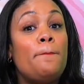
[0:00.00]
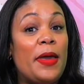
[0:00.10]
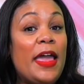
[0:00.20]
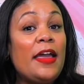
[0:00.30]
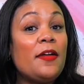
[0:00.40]

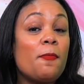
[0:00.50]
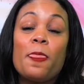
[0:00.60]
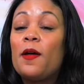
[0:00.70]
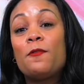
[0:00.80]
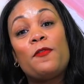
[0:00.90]
Pink
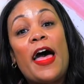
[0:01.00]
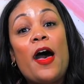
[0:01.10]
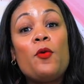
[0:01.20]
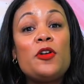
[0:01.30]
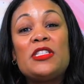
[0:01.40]

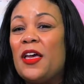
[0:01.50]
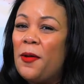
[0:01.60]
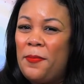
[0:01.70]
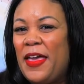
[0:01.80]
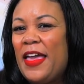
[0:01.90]
flowers,
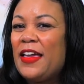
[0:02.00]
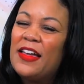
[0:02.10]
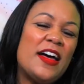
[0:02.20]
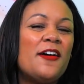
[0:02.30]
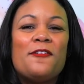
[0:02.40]

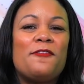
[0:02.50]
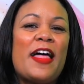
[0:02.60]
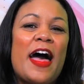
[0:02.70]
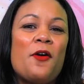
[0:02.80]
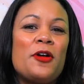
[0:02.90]
pink
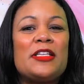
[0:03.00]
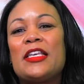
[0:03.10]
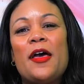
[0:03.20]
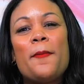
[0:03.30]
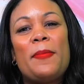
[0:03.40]
flowers,
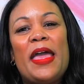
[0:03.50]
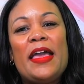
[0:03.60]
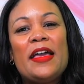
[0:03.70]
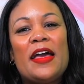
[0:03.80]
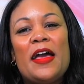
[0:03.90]

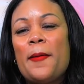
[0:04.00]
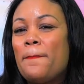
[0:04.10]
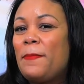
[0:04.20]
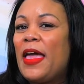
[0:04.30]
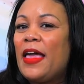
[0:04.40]
pink,
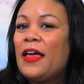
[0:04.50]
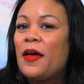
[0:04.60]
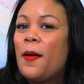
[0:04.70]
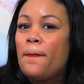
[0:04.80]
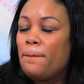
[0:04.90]

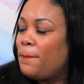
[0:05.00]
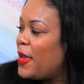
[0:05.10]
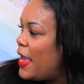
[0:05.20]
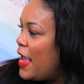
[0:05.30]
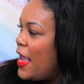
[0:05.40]
pink,
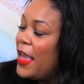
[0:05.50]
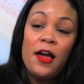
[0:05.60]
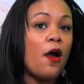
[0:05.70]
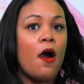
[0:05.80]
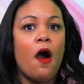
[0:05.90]

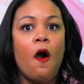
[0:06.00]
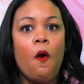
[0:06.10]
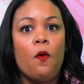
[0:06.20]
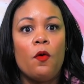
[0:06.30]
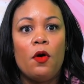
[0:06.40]
pink.
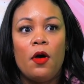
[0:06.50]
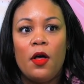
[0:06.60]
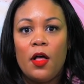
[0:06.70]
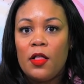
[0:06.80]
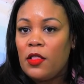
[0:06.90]
Oh,
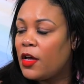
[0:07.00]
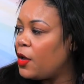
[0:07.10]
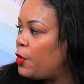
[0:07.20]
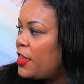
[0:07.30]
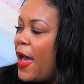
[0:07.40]
look
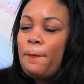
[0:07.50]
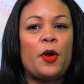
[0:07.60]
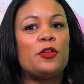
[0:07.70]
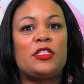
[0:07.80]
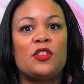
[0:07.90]
at what that
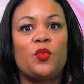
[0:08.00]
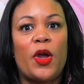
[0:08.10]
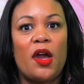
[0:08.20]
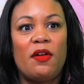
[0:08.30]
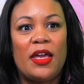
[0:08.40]
person's
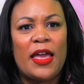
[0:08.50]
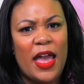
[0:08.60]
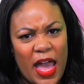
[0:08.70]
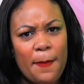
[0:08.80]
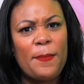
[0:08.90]
wearing.
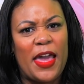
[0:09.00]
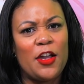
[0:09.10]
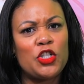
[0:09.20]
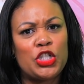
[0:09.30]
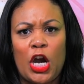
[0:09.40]
A
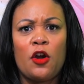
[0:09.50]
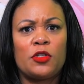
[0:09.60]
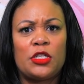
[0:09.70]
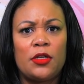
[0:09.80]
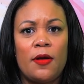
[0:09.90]
pink
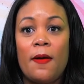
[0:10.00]
shirt.